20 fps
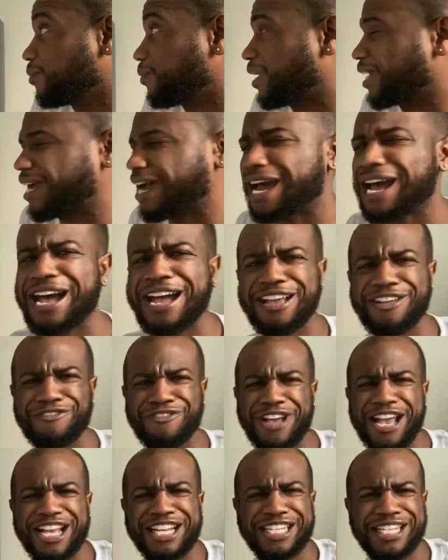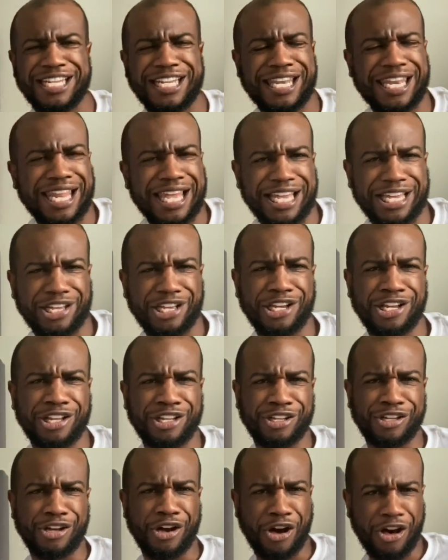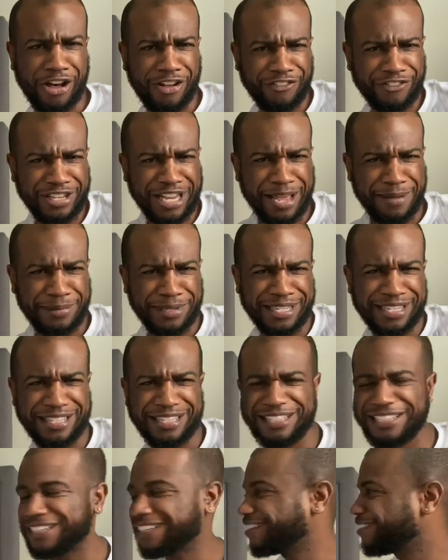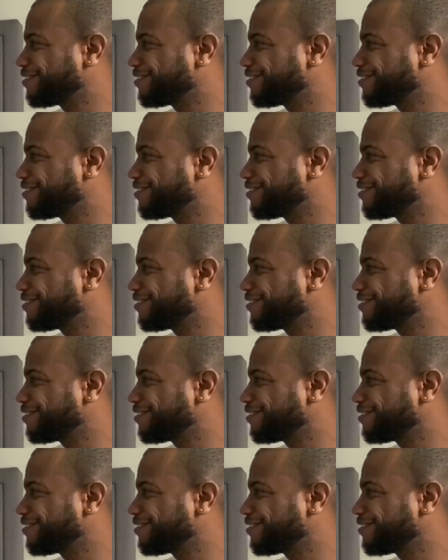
like a high fashion, like goth like type look.